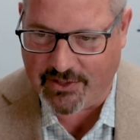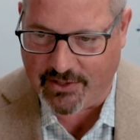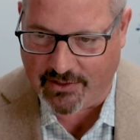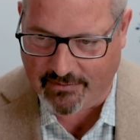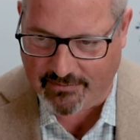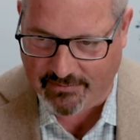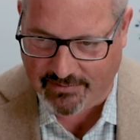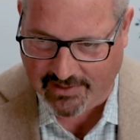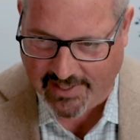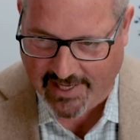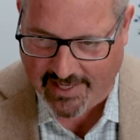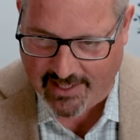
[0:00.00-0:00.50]

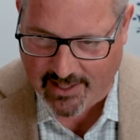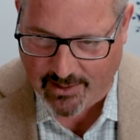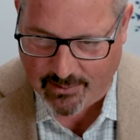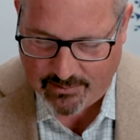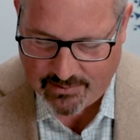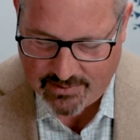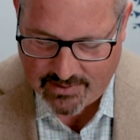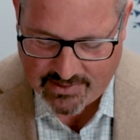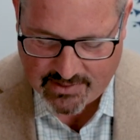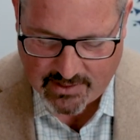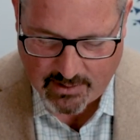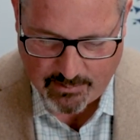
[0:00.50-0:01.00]
You've laid
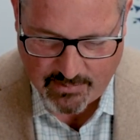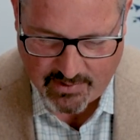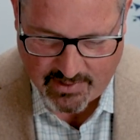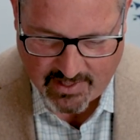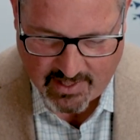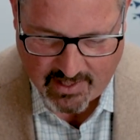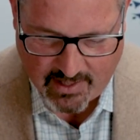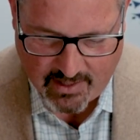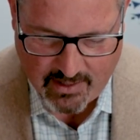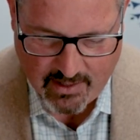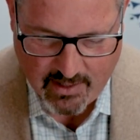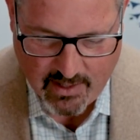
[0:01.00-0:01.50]
out some of
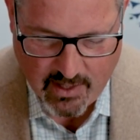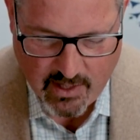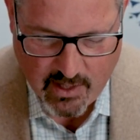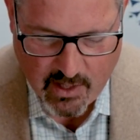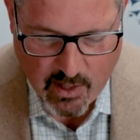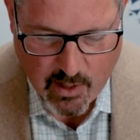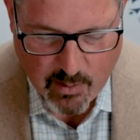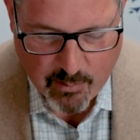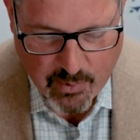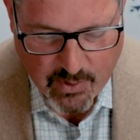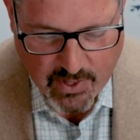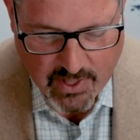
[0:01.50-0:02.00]
that.
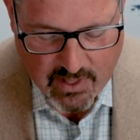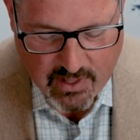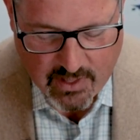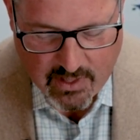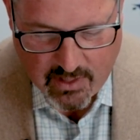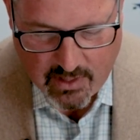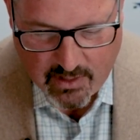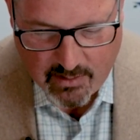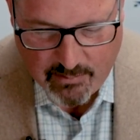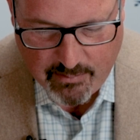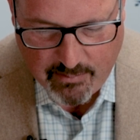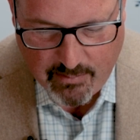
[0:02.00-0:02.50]
But
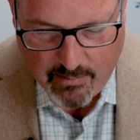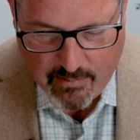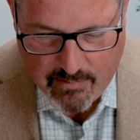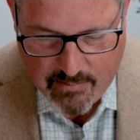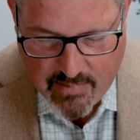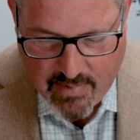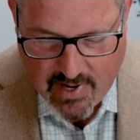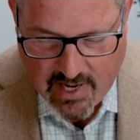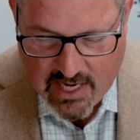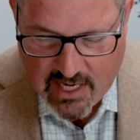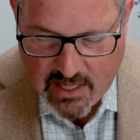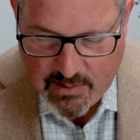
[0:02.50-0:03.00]

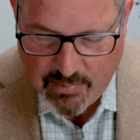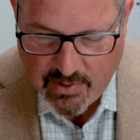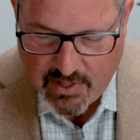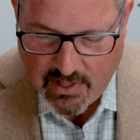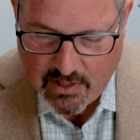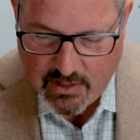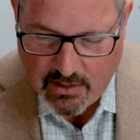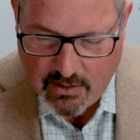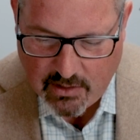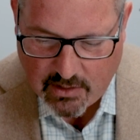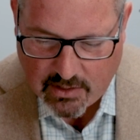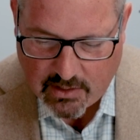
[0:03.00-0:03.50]
maybe
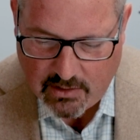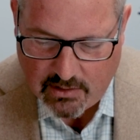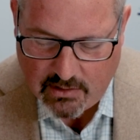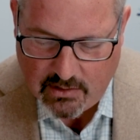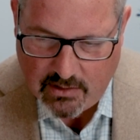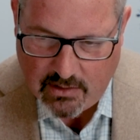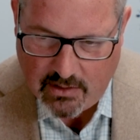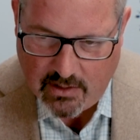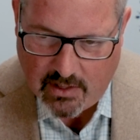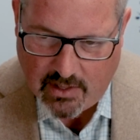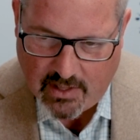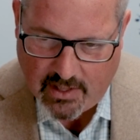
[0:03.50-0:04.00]
you
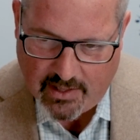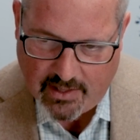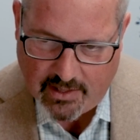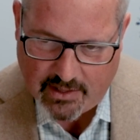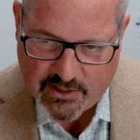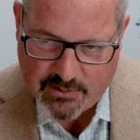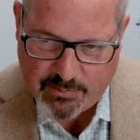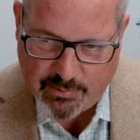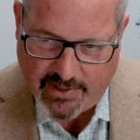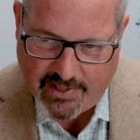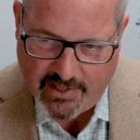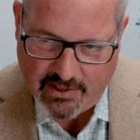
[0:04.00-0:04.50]
can
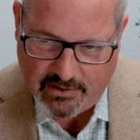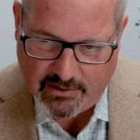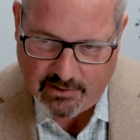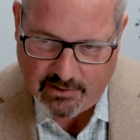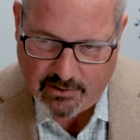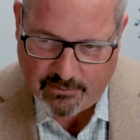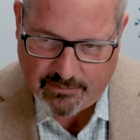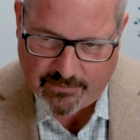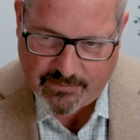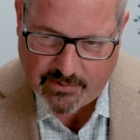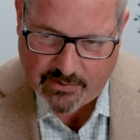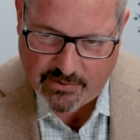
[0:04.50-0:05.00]
explain a little
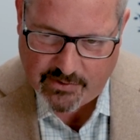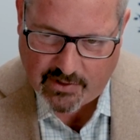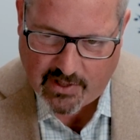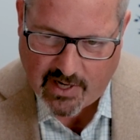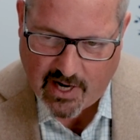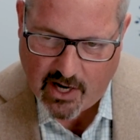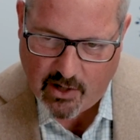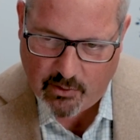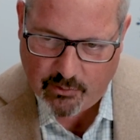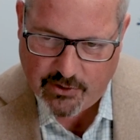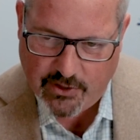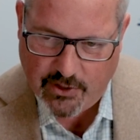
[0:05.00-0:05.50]
further
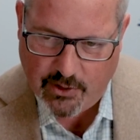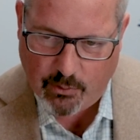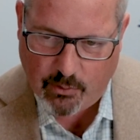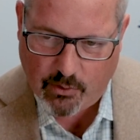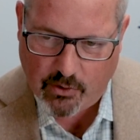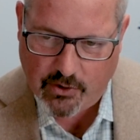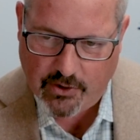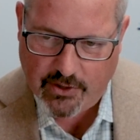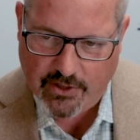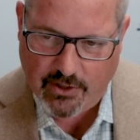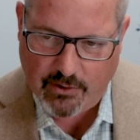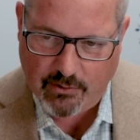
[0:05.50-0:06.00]
how your
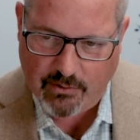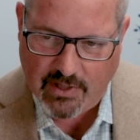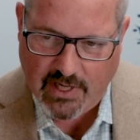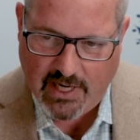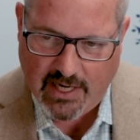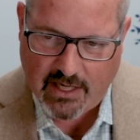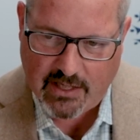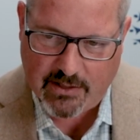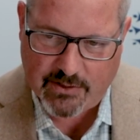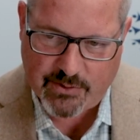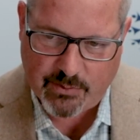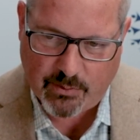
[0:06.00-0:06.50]

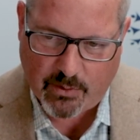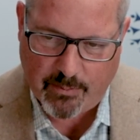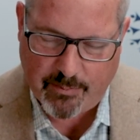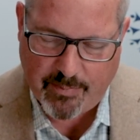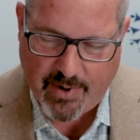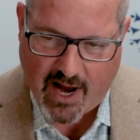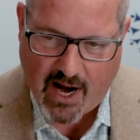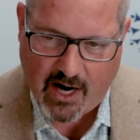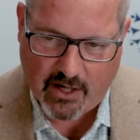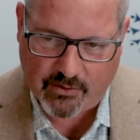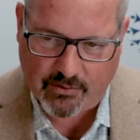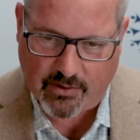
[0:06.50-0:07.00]
unique sort of
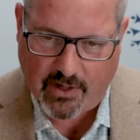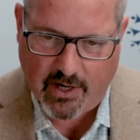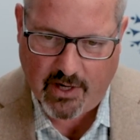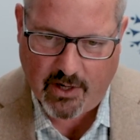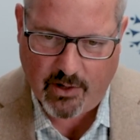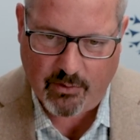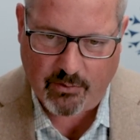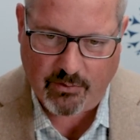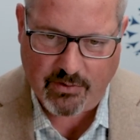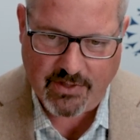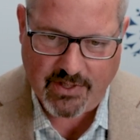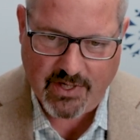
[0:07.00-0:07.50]

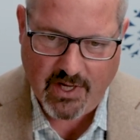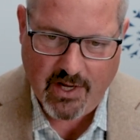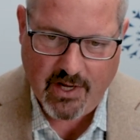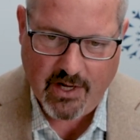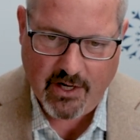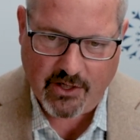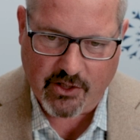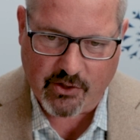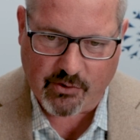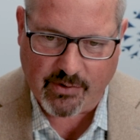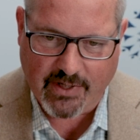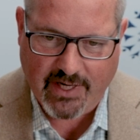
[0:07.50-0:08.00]
background
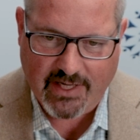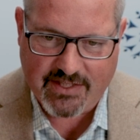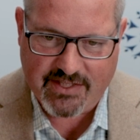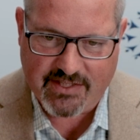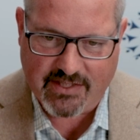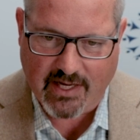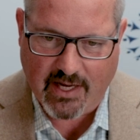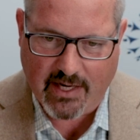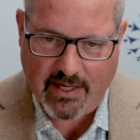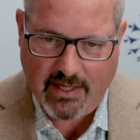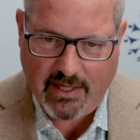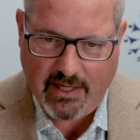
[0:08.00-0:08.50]
creates
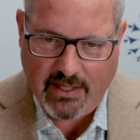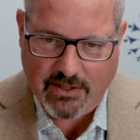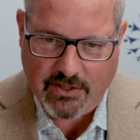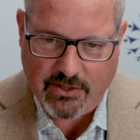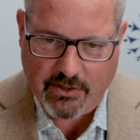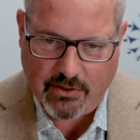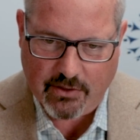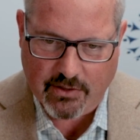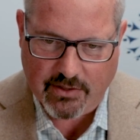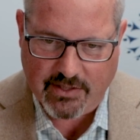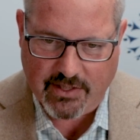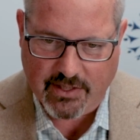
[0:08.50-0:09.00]
that
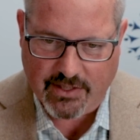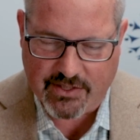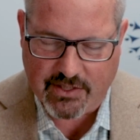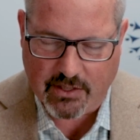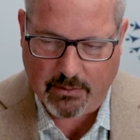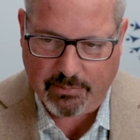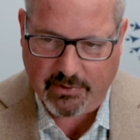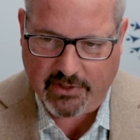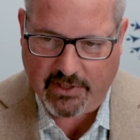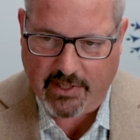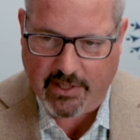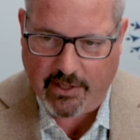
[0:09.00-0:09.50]

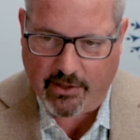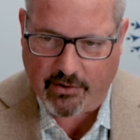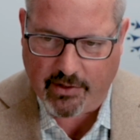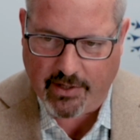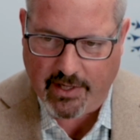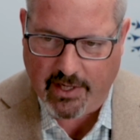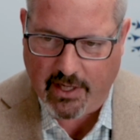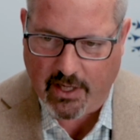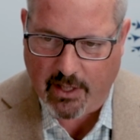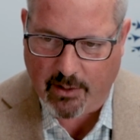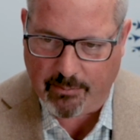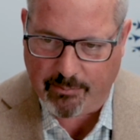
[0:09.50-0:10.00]

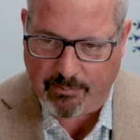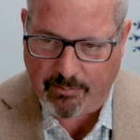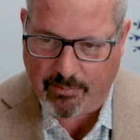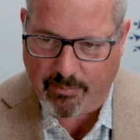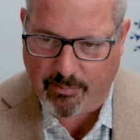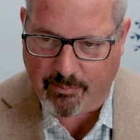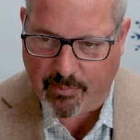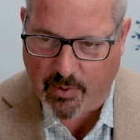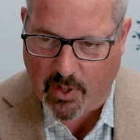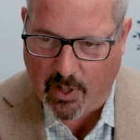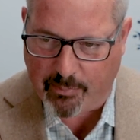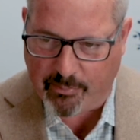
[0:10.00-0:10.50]
interdisciplinary
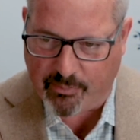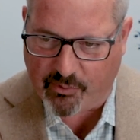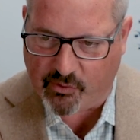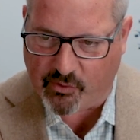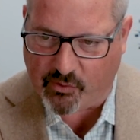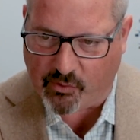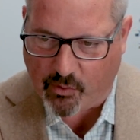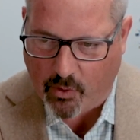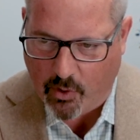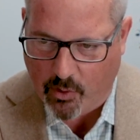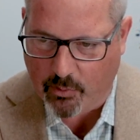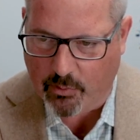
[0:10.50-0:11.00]

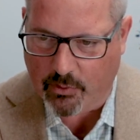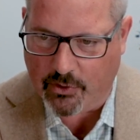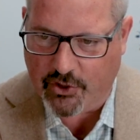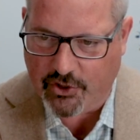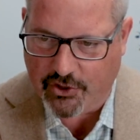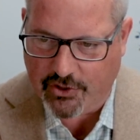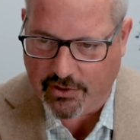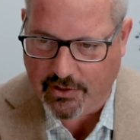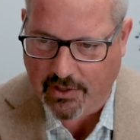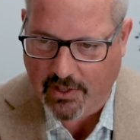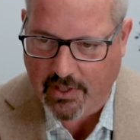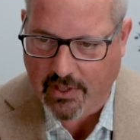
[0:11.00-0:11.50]

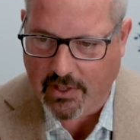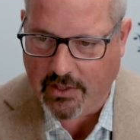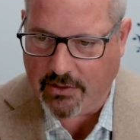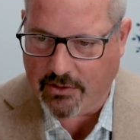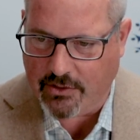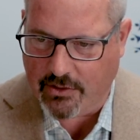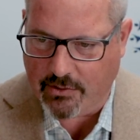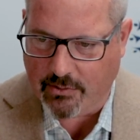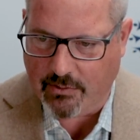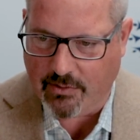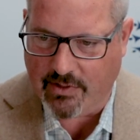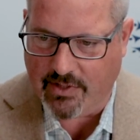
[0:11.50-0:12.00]
approach
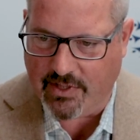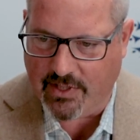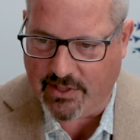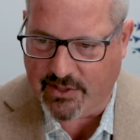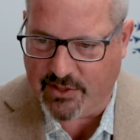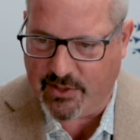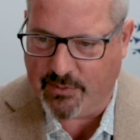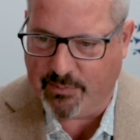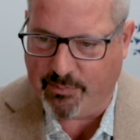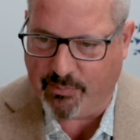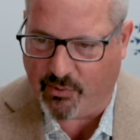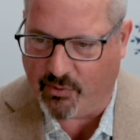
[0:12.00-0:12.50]
to
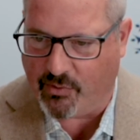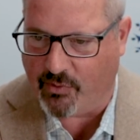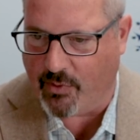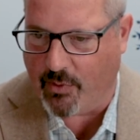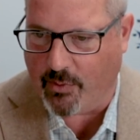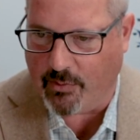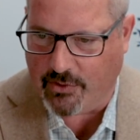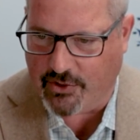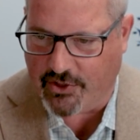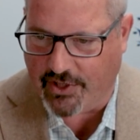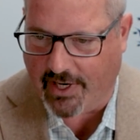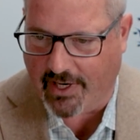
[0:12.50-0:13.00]
this
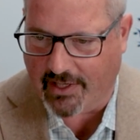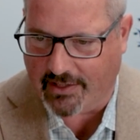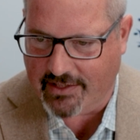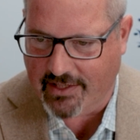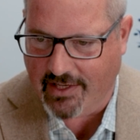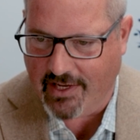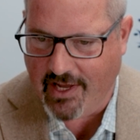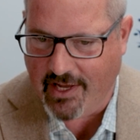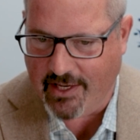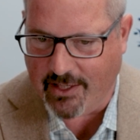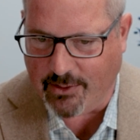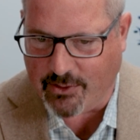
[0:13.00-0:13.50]
project.
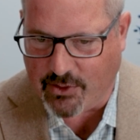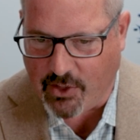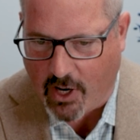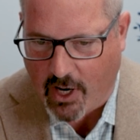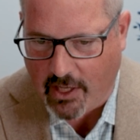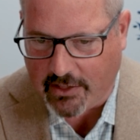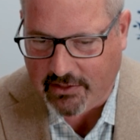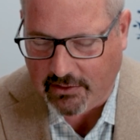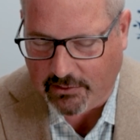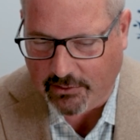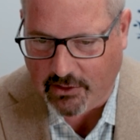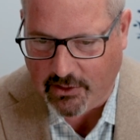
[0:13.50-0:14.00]
You
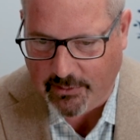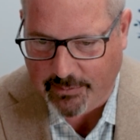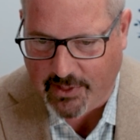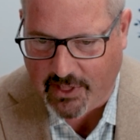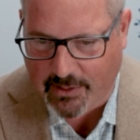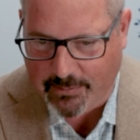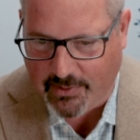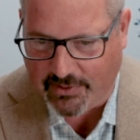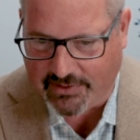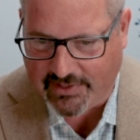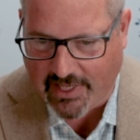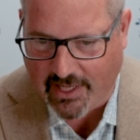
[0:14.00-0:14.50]
talked a little bit
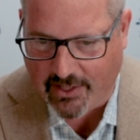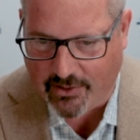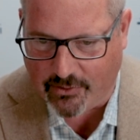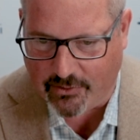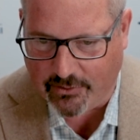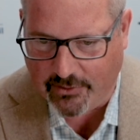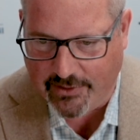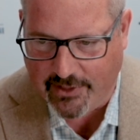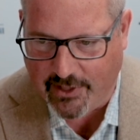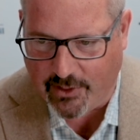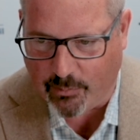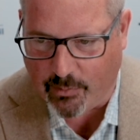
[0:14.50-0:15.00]
about that
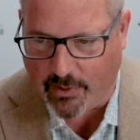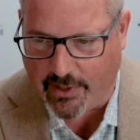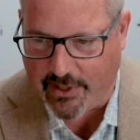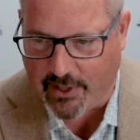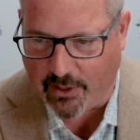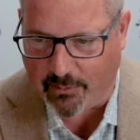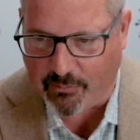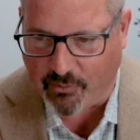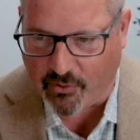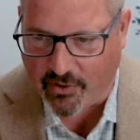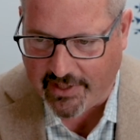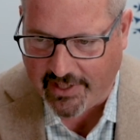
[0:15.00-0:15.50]
earlier, where you're
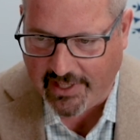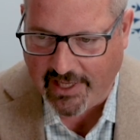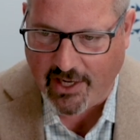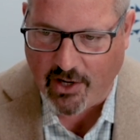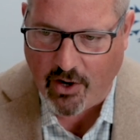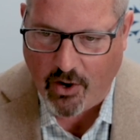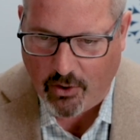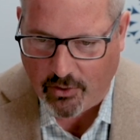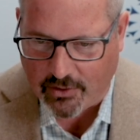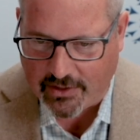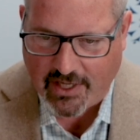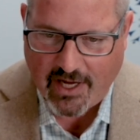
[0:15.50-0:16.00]
bringing
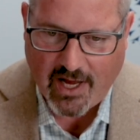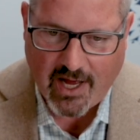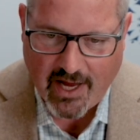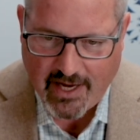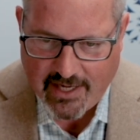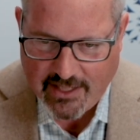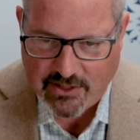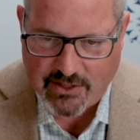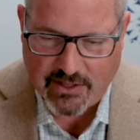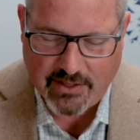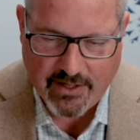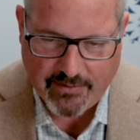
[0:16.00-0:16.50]
all
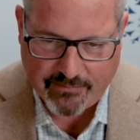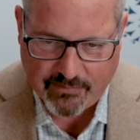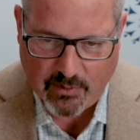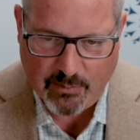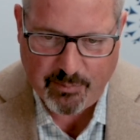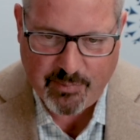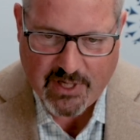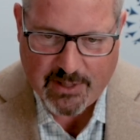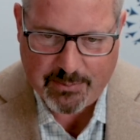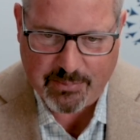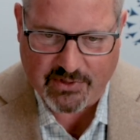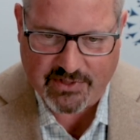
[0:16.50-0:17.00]
kinds of different
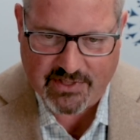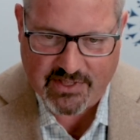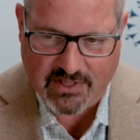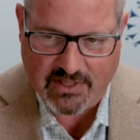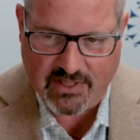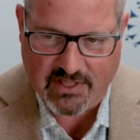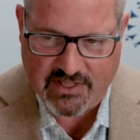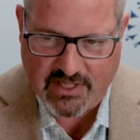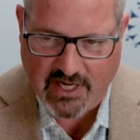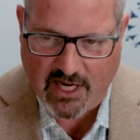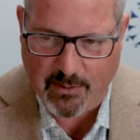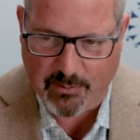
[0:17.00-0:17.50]
people to the
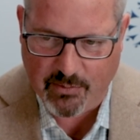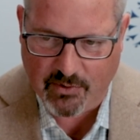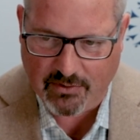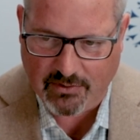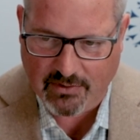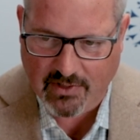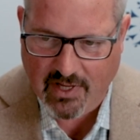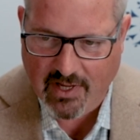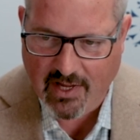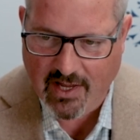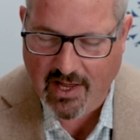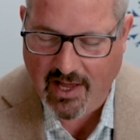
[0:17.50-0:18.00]
table.
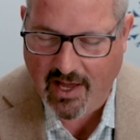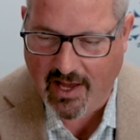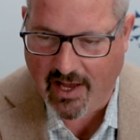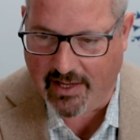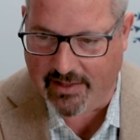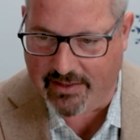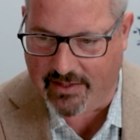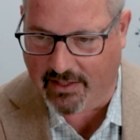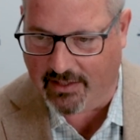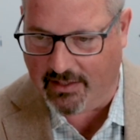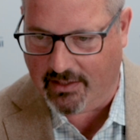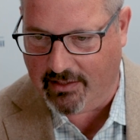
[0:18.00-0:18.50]
I
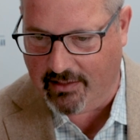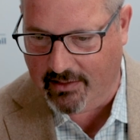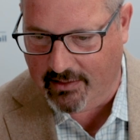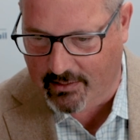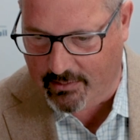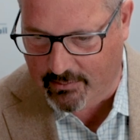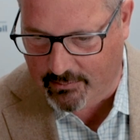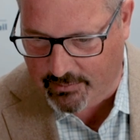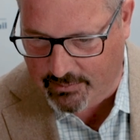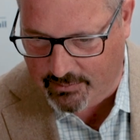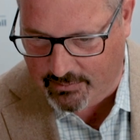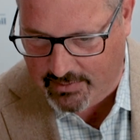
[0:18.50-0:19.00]
think,
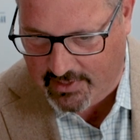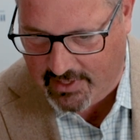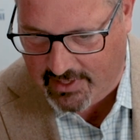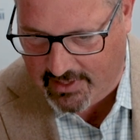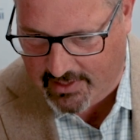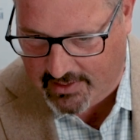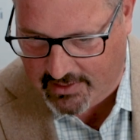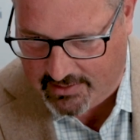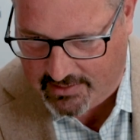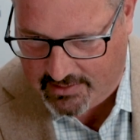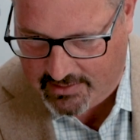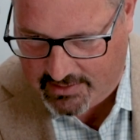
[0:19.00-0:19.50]

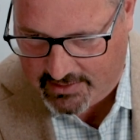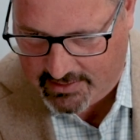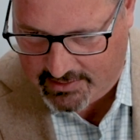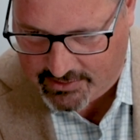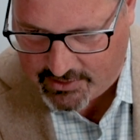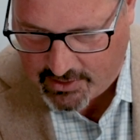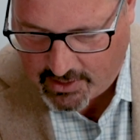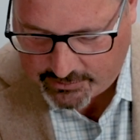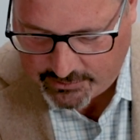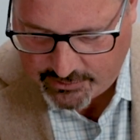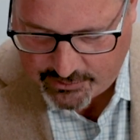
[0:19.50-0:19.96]
Dr.